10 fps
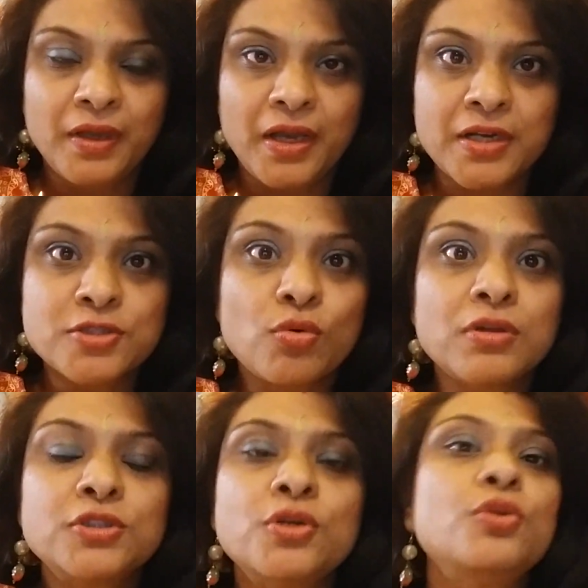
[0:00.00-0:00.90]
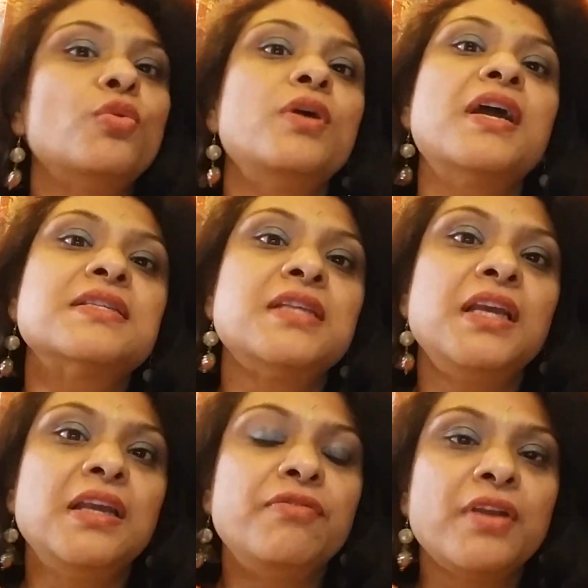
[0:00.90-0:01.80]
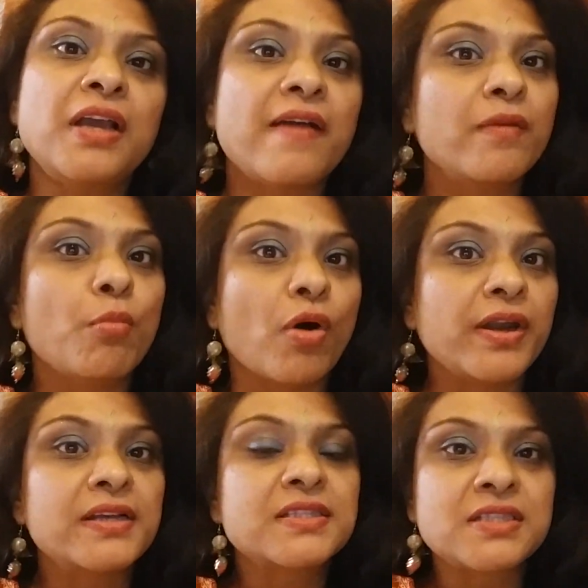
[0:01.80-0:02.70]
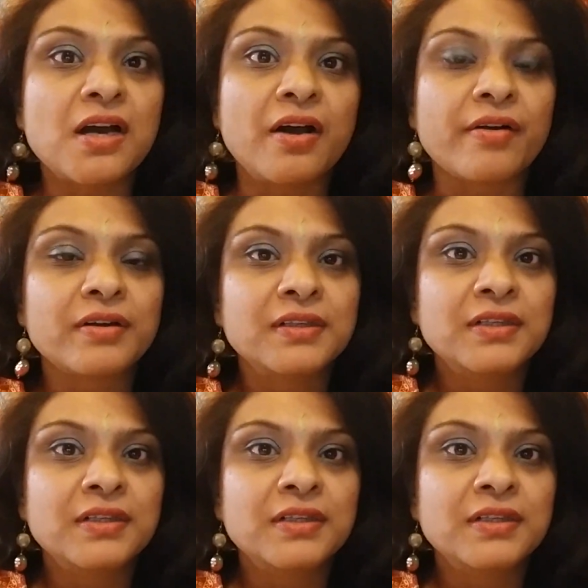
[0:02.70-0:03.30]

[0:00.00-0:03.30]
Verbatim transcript: It is also known as the evening and the morning star.